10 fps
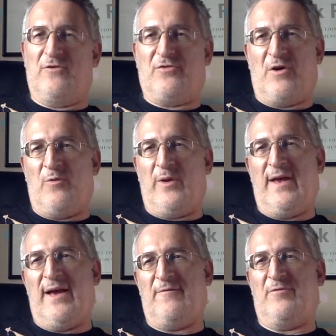control we
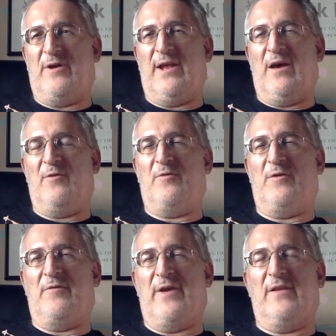have really
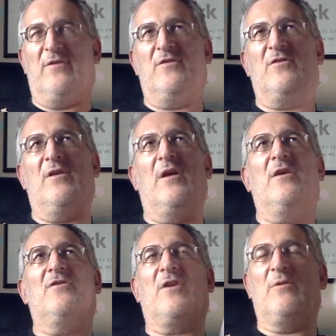over events.
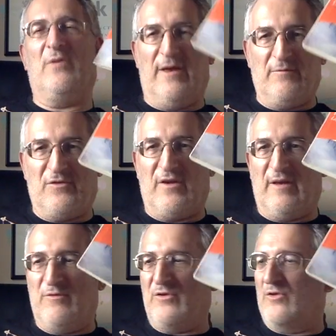So it was a,
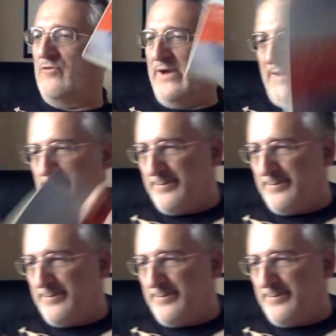it was a good read.